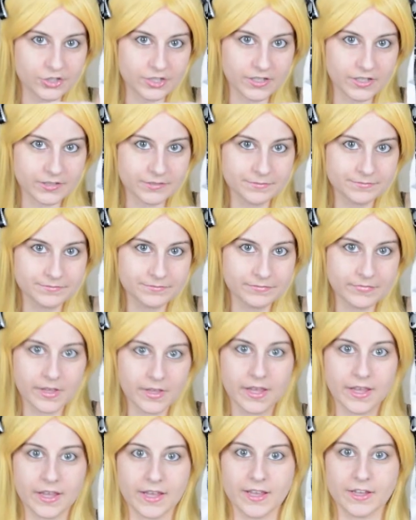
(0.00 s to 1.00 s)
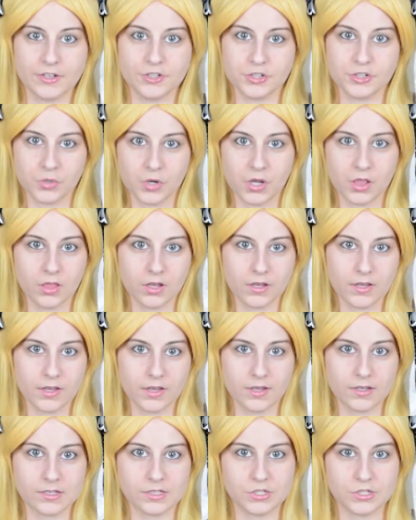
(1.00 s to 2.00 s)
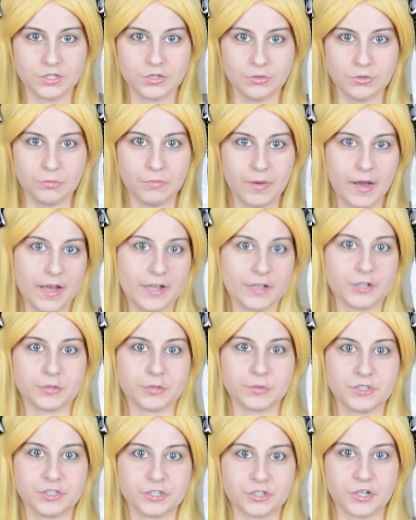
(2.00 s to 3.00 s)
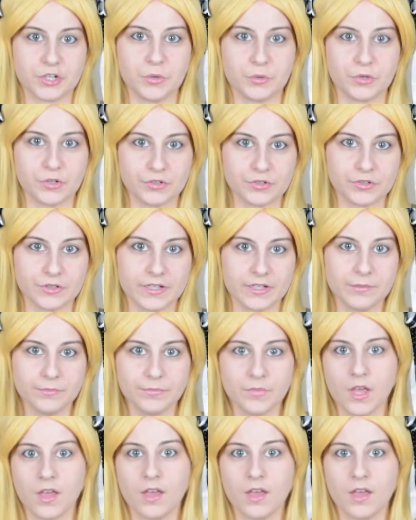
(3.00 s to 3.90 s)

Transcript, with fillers: year and you are looking to buy your winter coat early,